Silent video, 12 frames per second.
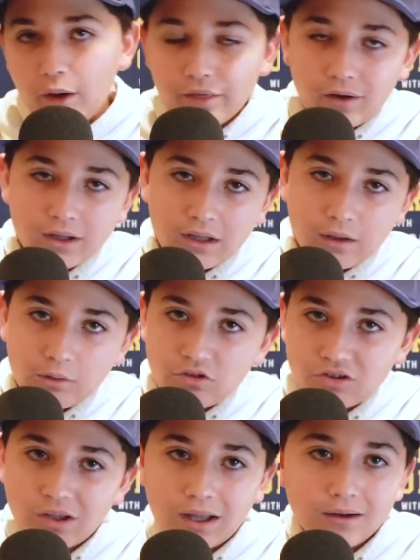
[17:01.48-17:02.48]
I thought he
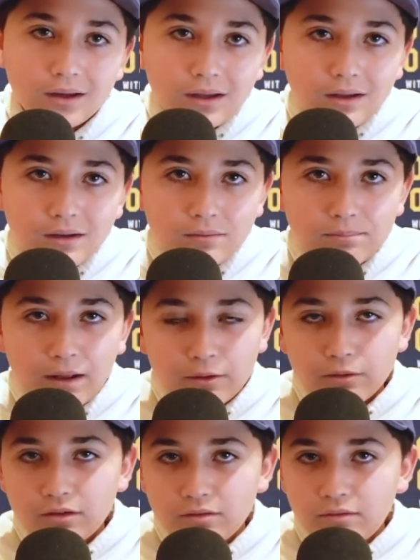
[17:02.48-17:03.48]
just had
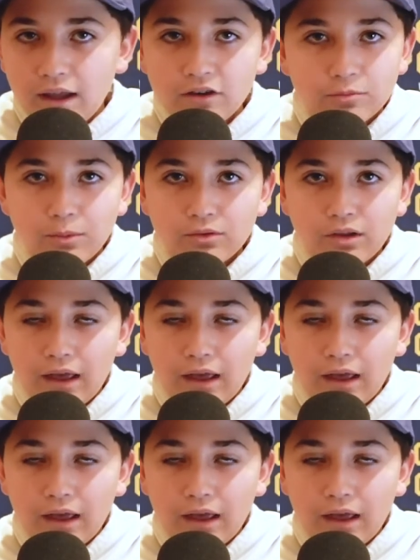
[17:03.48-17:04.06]
better intangibles.